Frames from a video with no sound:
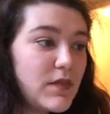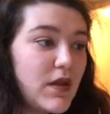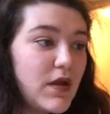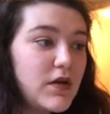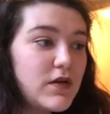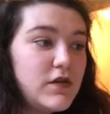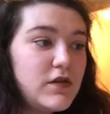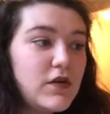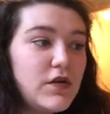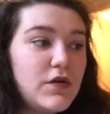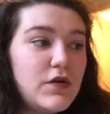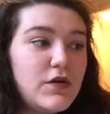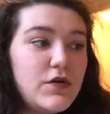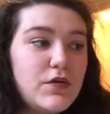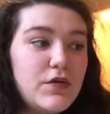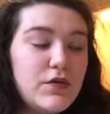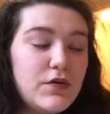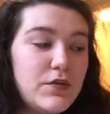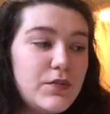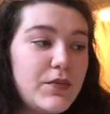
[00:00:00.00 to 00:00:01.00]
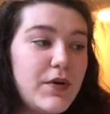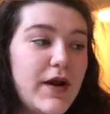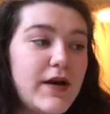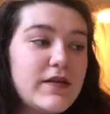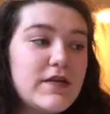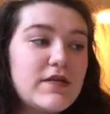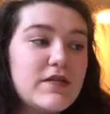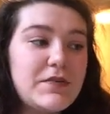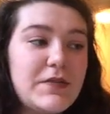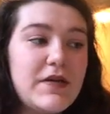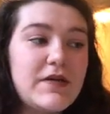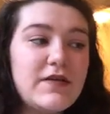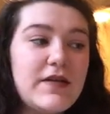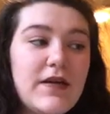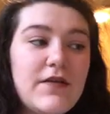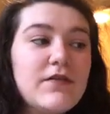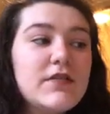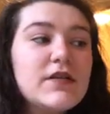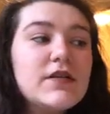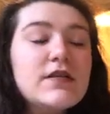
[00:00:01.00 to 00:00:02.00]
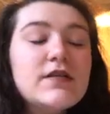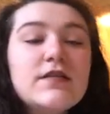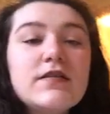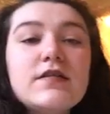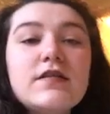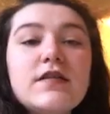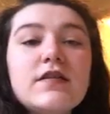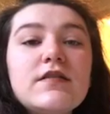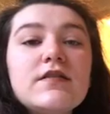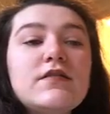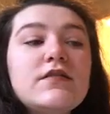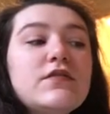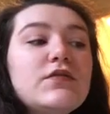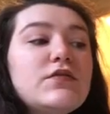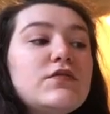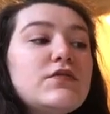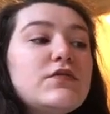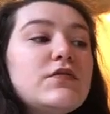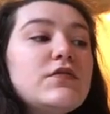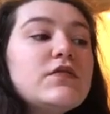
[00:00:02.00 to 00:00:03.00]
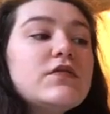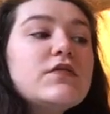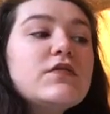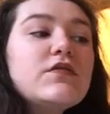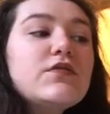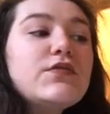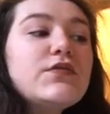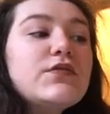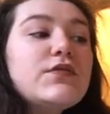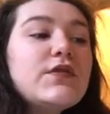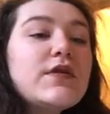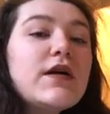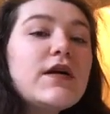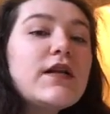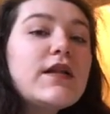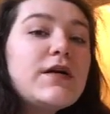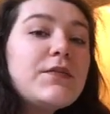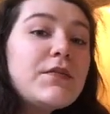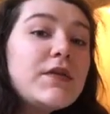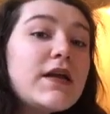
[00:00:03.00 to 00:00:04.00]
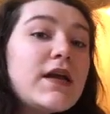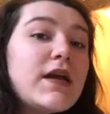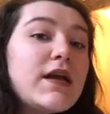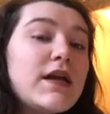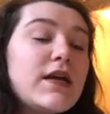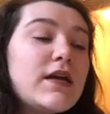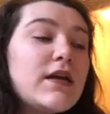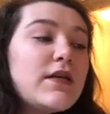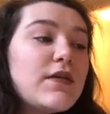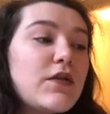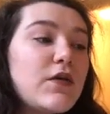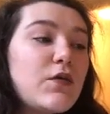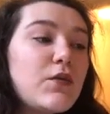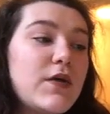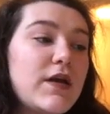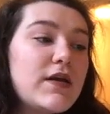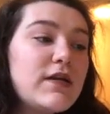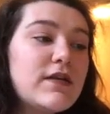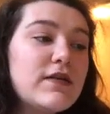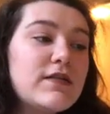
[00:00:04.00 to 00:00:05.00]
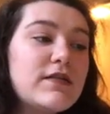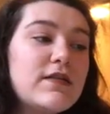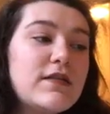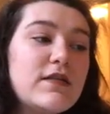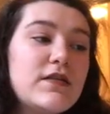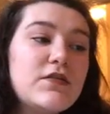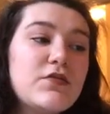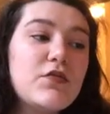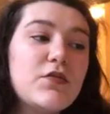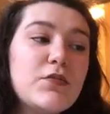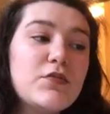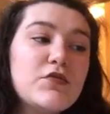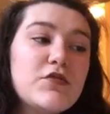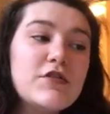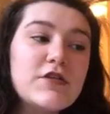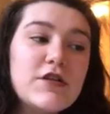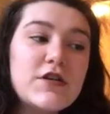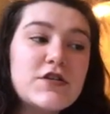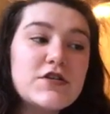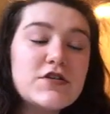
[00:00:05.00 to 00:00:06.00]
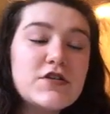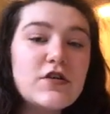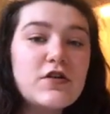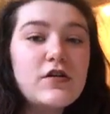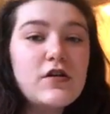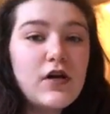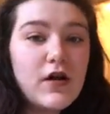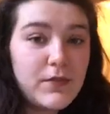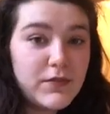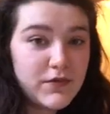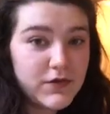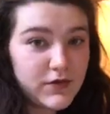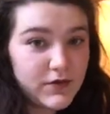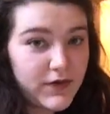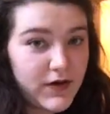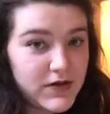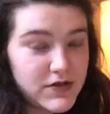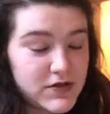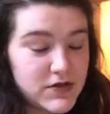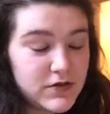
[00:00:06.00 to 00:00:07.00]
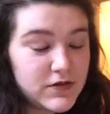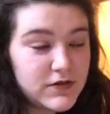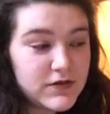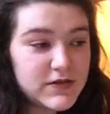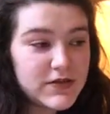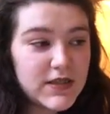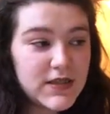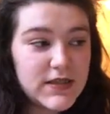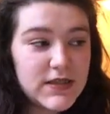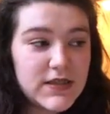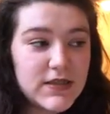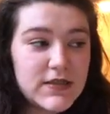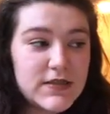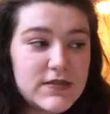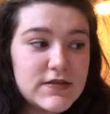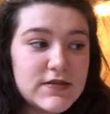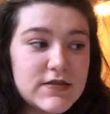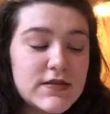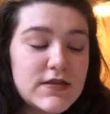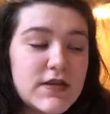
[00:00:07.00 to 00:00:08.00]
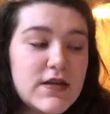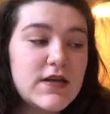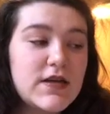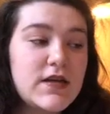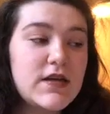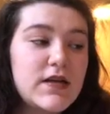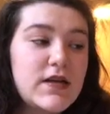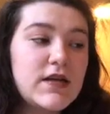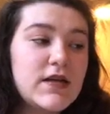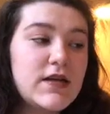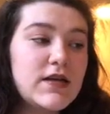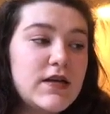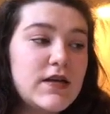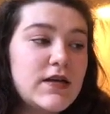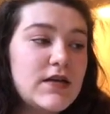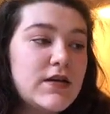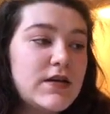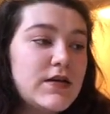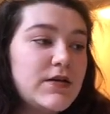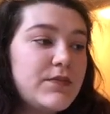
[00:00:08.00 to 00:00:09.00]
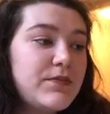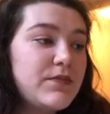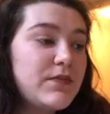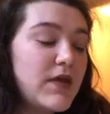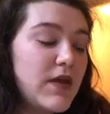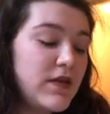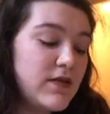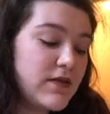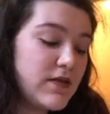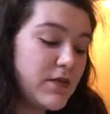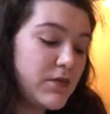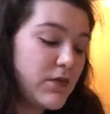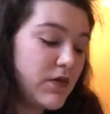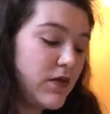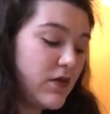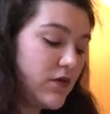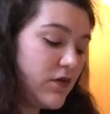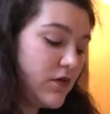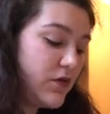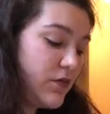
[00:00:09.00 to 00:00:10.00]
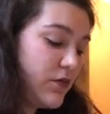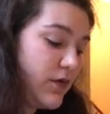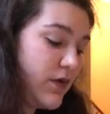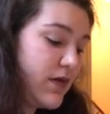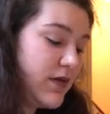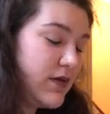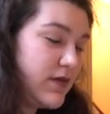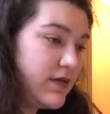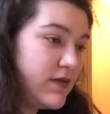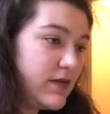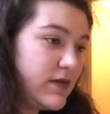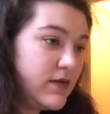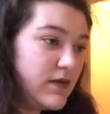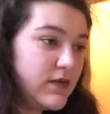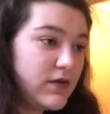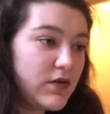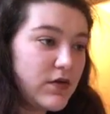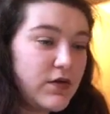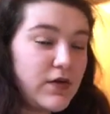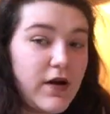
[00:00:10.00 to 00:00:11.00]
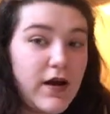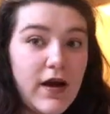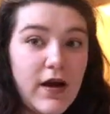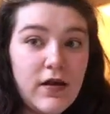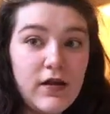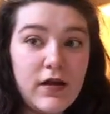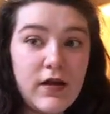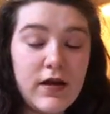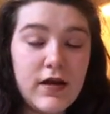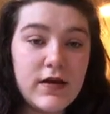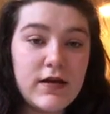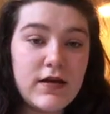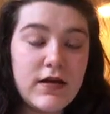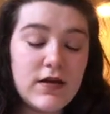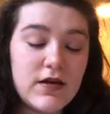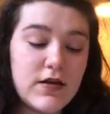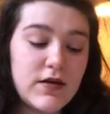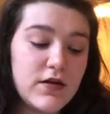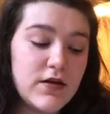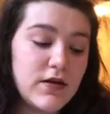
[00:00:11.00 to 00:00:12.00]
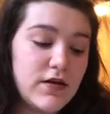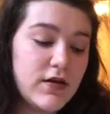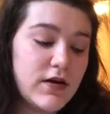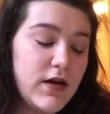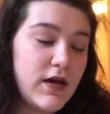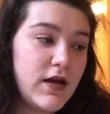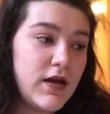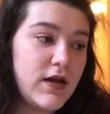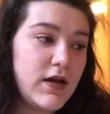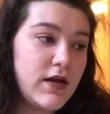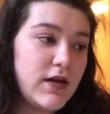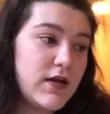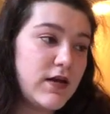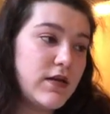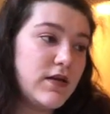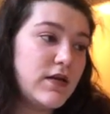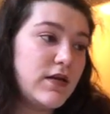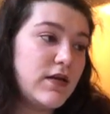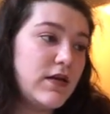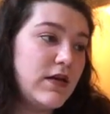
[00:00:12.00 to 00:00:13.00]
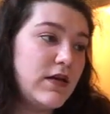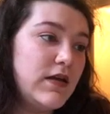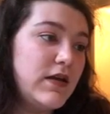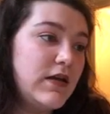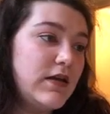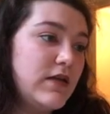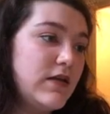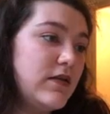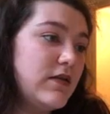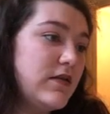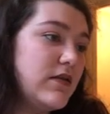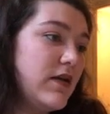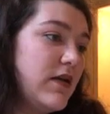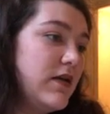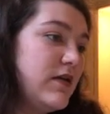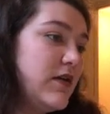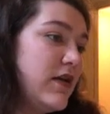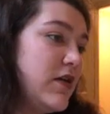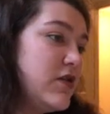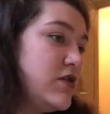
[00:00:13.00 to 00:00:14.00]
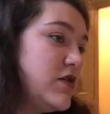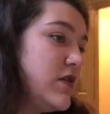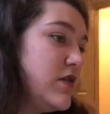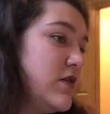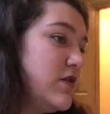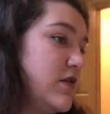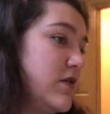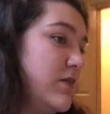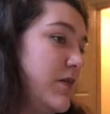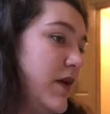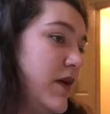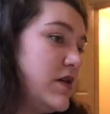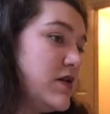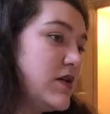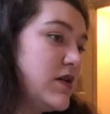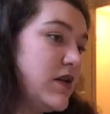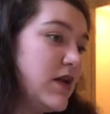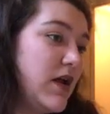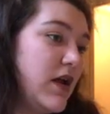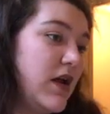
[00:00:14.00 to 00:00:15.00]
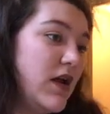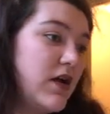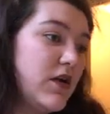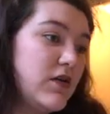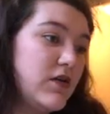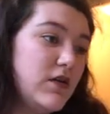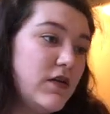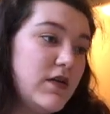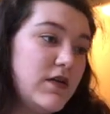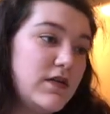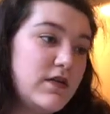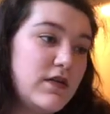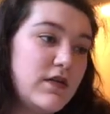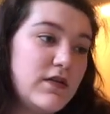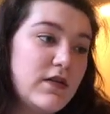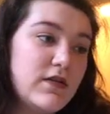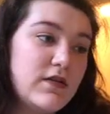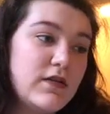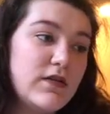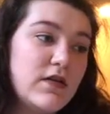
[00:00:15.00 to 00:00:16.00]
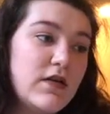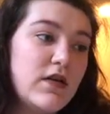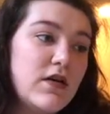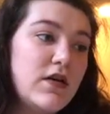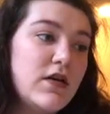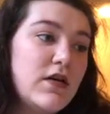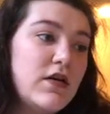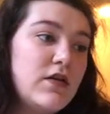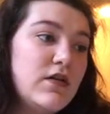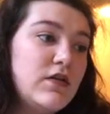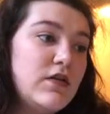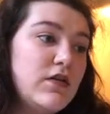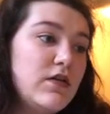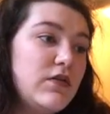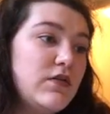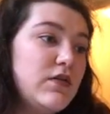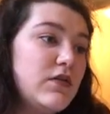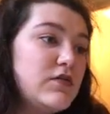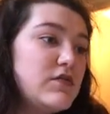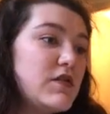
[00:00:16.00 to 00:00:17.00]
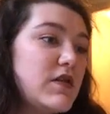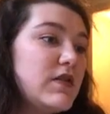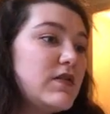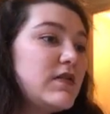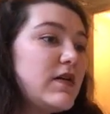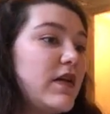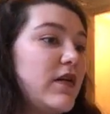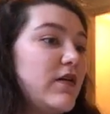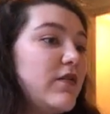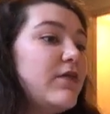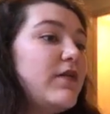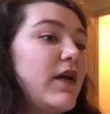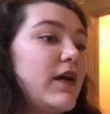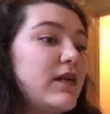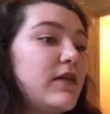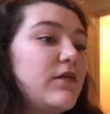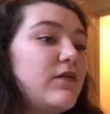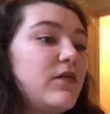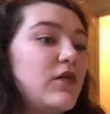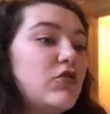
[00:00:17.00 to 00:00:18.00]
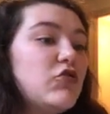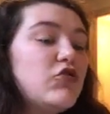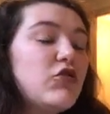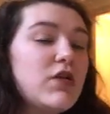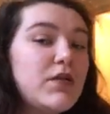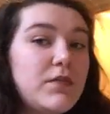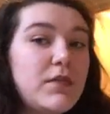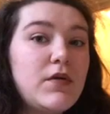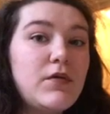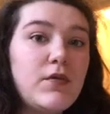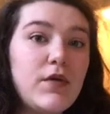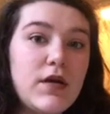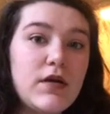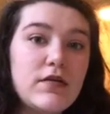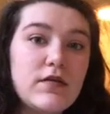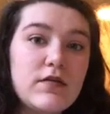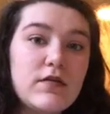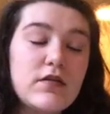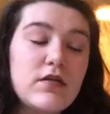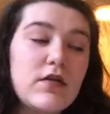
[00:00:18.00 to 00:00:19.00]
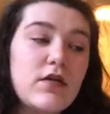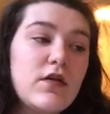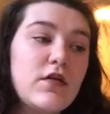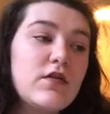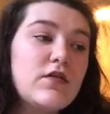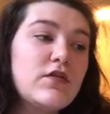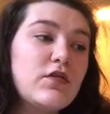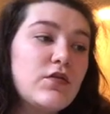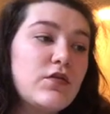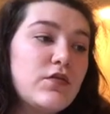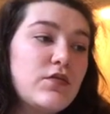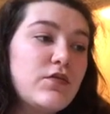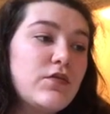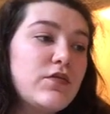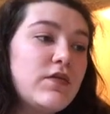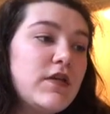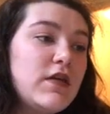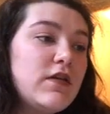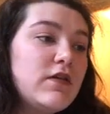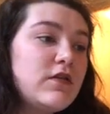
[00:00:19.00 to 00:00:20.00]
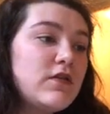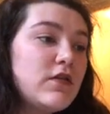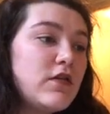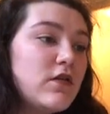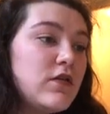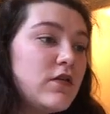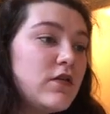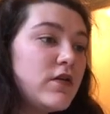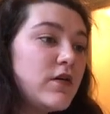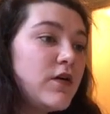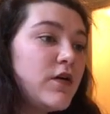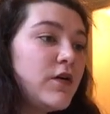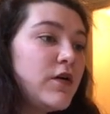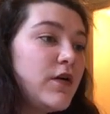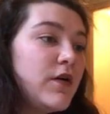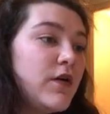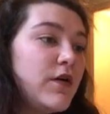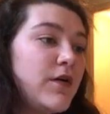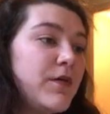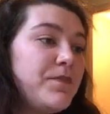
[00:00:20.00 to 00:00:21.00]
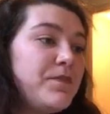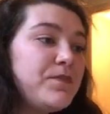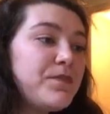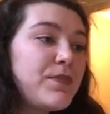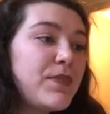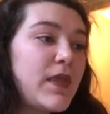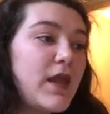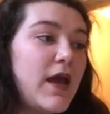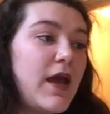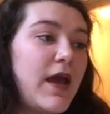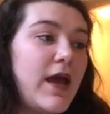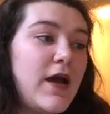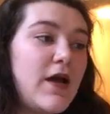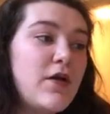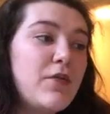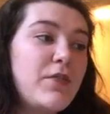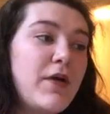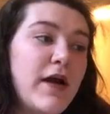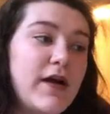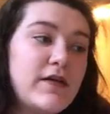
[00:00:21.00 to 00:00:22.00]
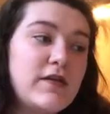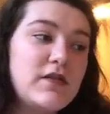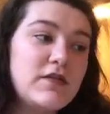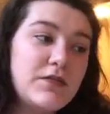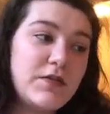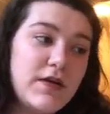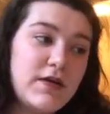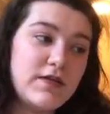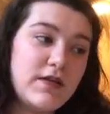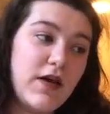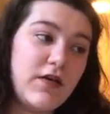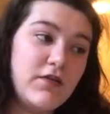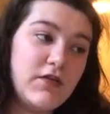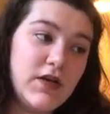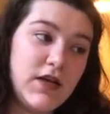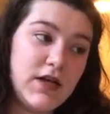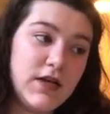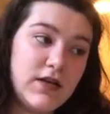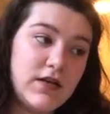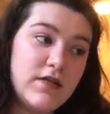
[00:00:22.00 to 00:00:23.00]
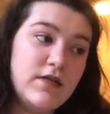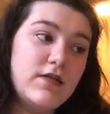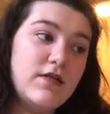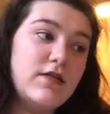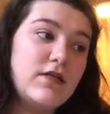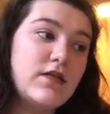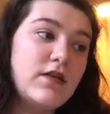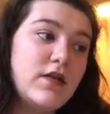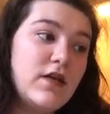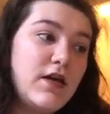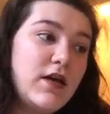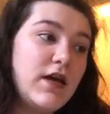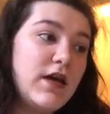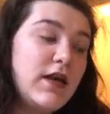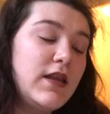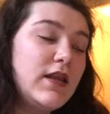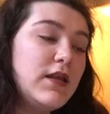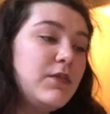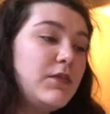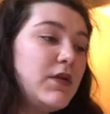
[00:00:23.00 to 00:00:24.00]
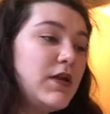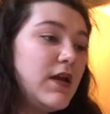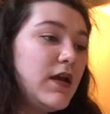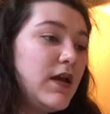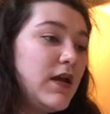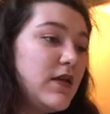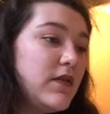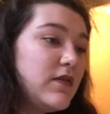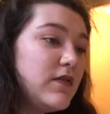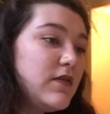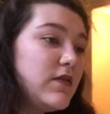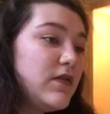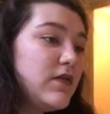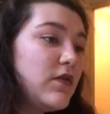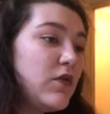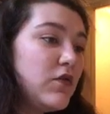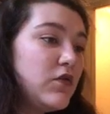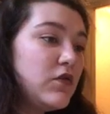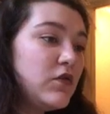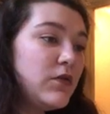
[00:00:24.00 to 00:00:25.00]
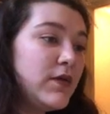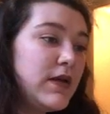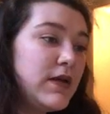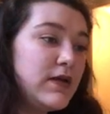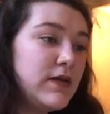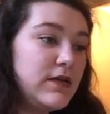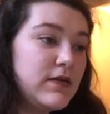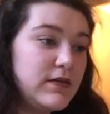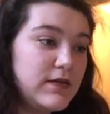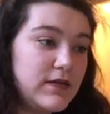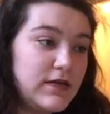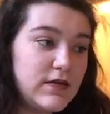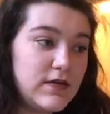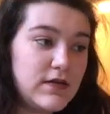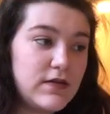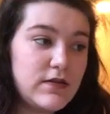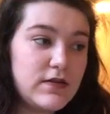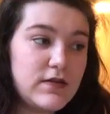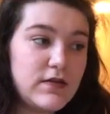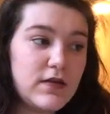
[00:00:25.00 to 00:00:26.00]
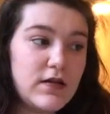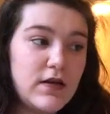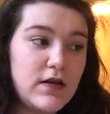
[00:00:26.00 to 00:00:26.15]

So practice-based evidence is used to eliminate the weaknesses from traditional observational studies. And some of those weaknesses are outlined here, and it is attention to patient characteristics to address how effective the treatment was. So these are how practice-based evidence eliminates those weaknesses.